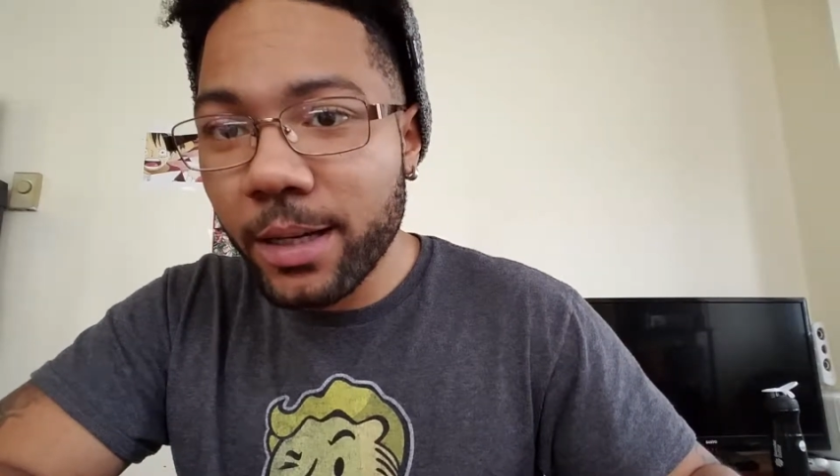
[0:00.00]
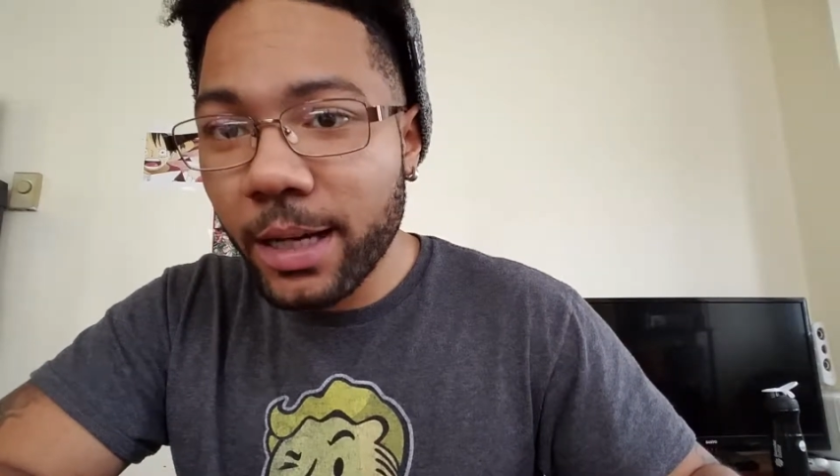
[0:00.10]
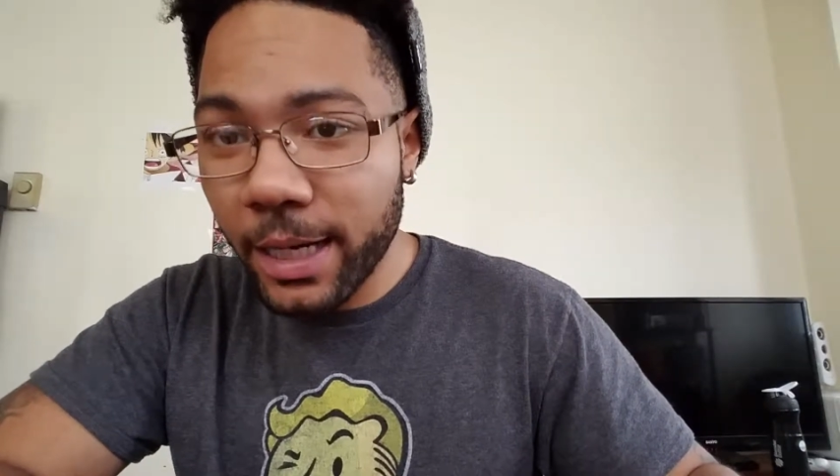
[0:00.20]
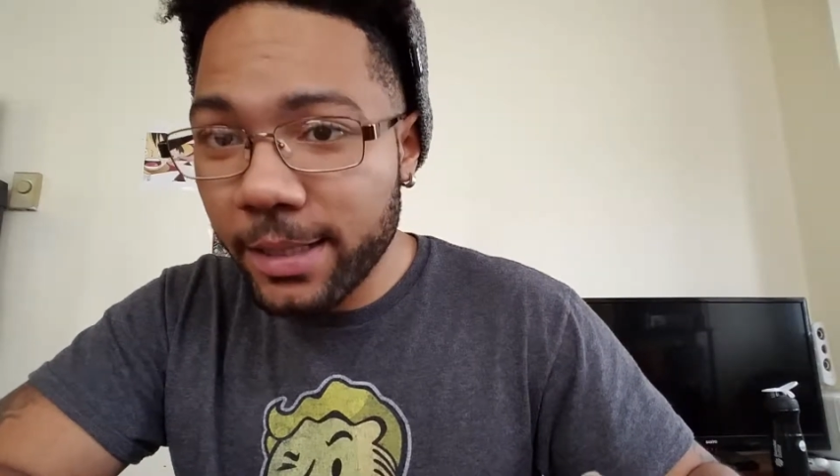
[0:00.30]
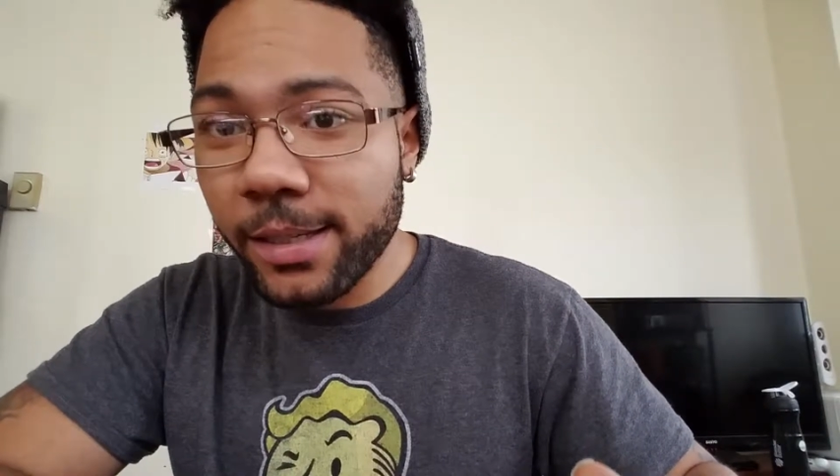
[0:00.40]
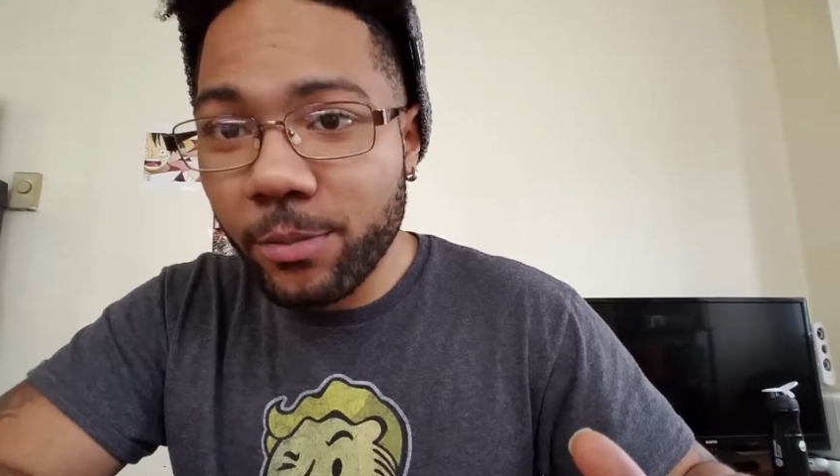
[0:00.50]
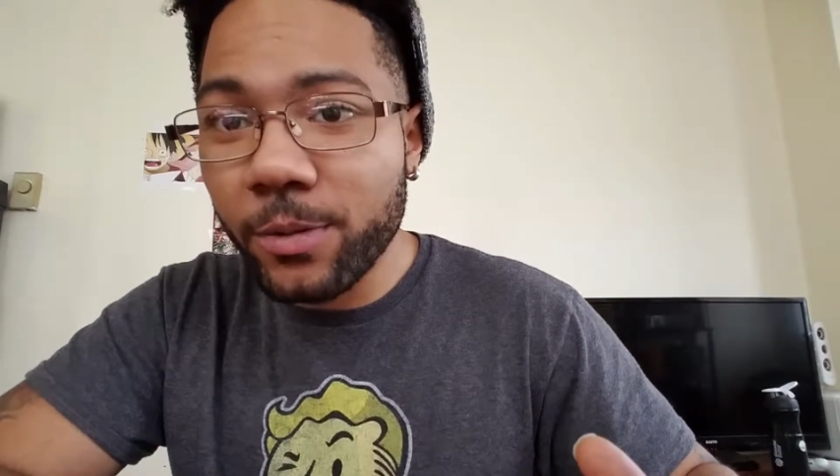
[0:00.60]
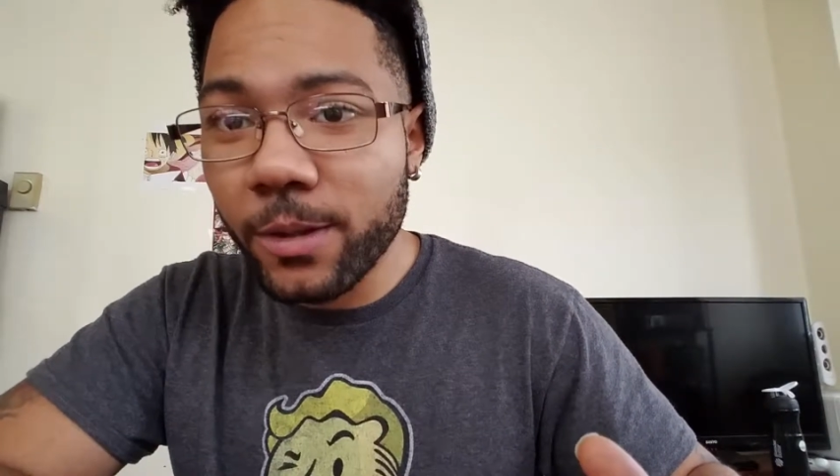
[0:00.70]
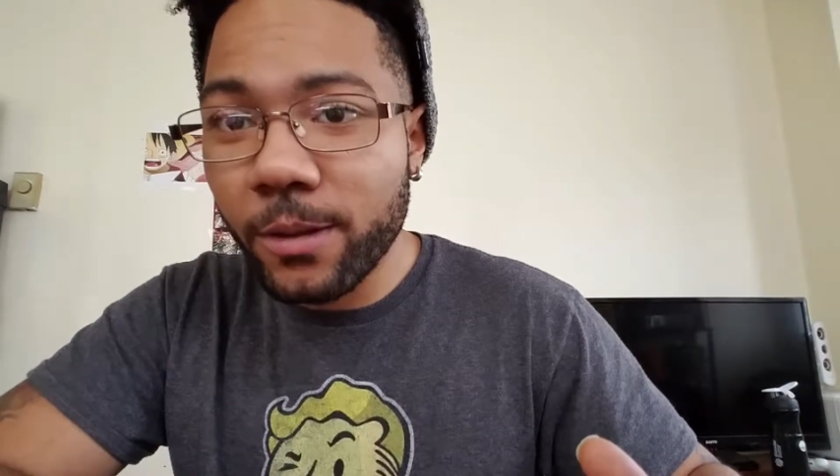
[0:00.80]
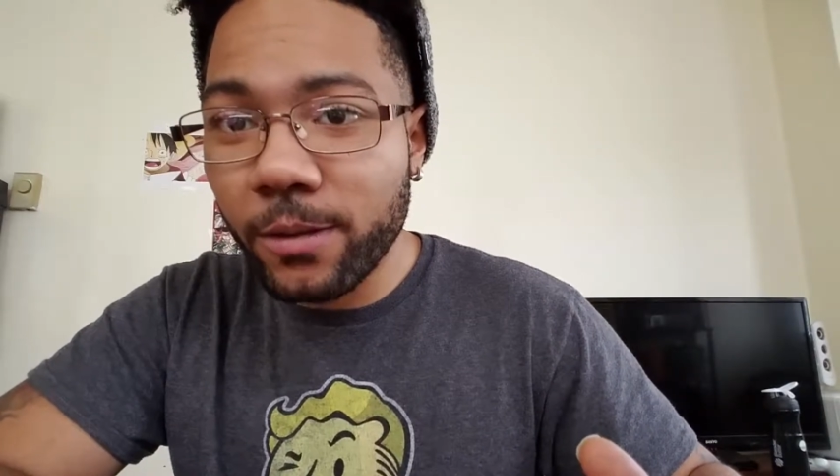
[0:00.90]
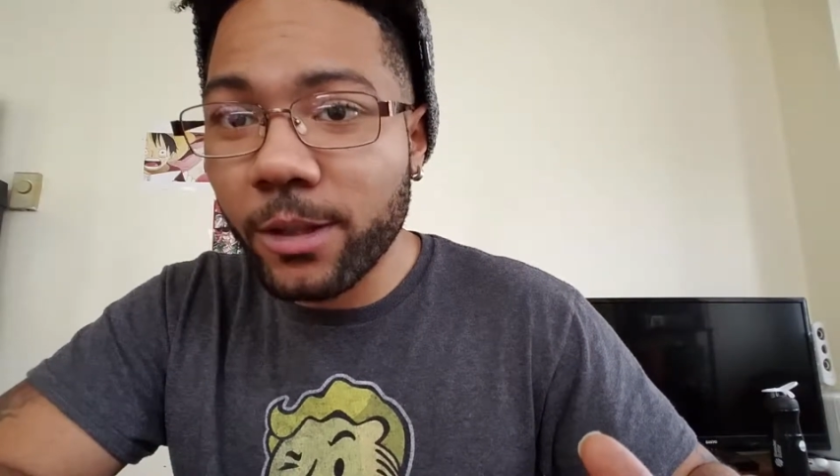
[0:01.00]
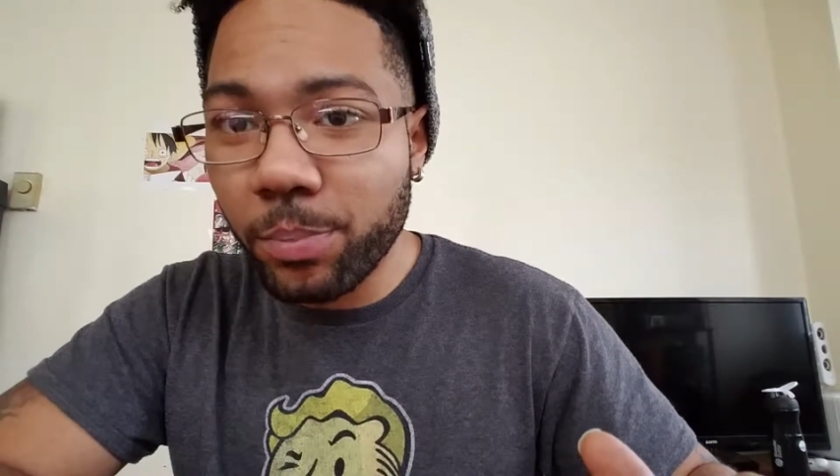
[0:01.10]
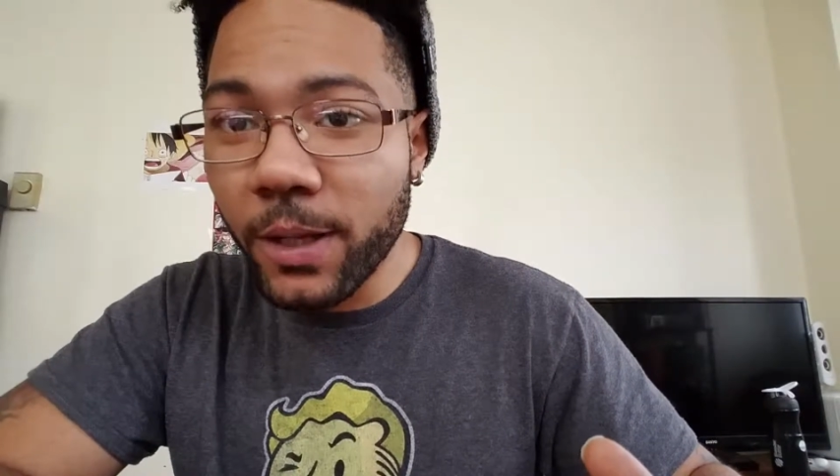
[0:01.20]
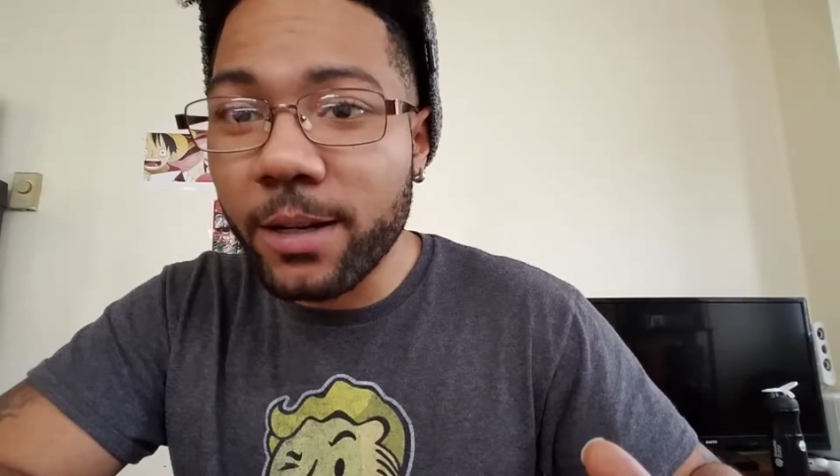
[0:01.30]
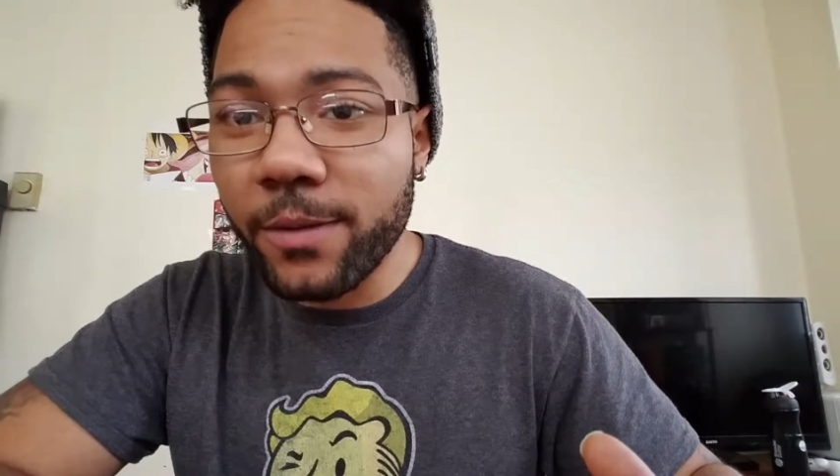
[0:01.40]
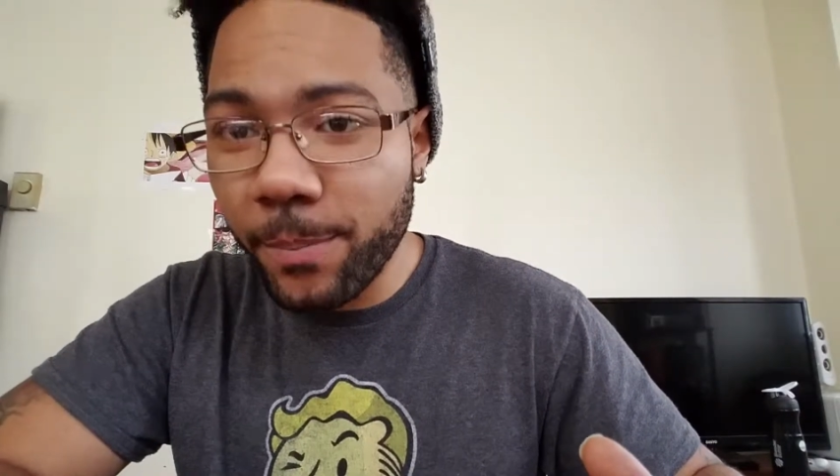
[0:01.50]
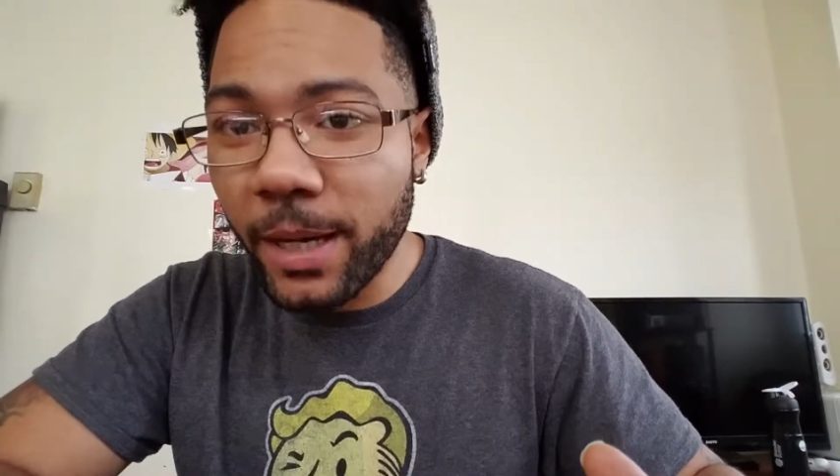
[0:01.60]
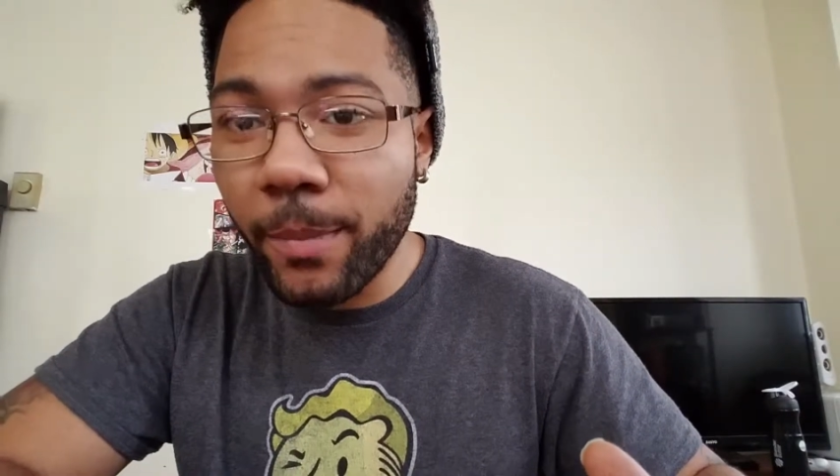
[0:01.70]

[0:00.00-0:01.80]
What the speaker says: And it's in the blood of the Big